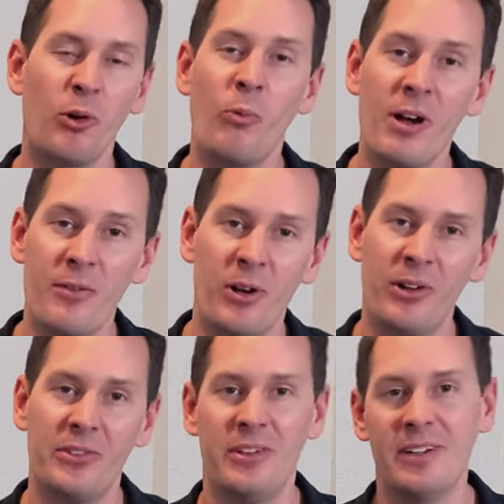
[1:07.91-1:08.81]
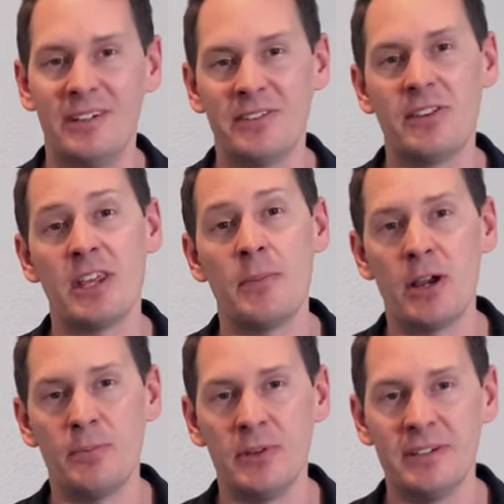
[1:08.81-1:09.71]
or wherever else that it is that they
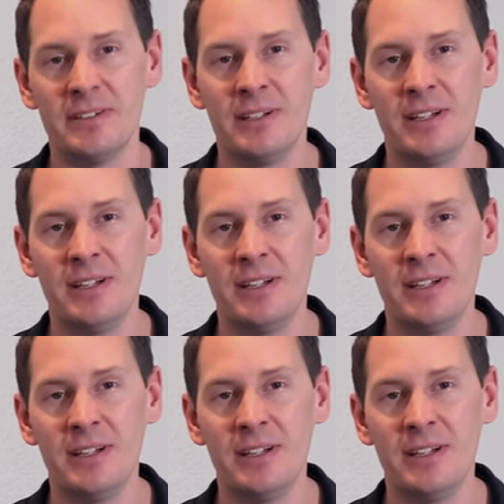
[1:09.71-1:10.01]
might be.